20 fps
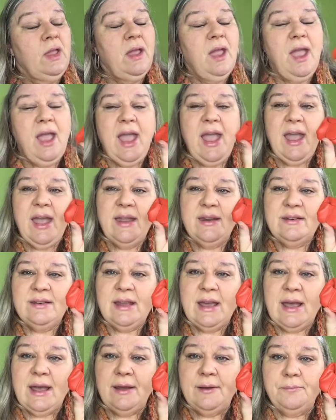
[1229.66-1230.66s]

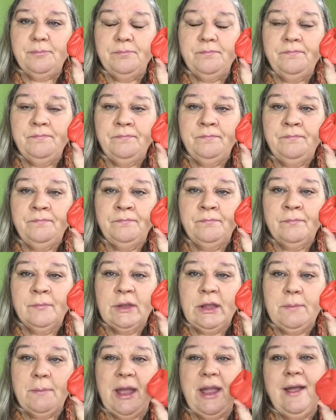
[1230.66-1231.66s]
And
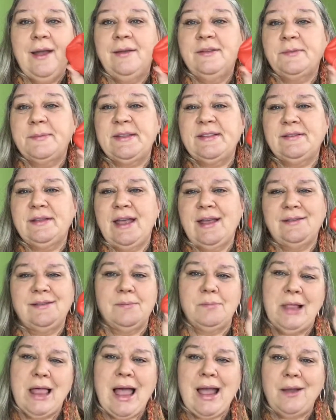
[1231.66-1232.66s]
my husband has a
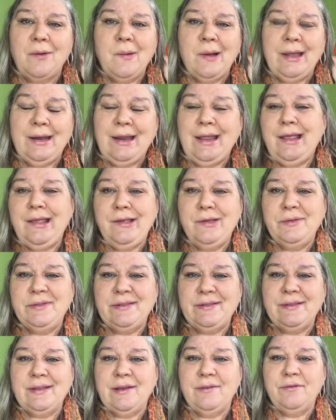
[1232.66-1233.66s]
black one. He
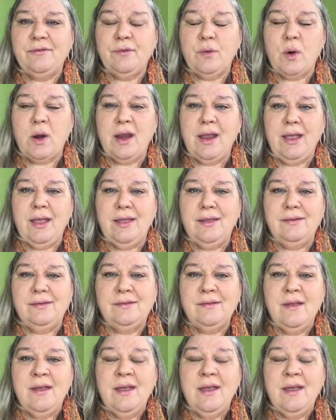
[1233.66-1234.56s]
uses it for his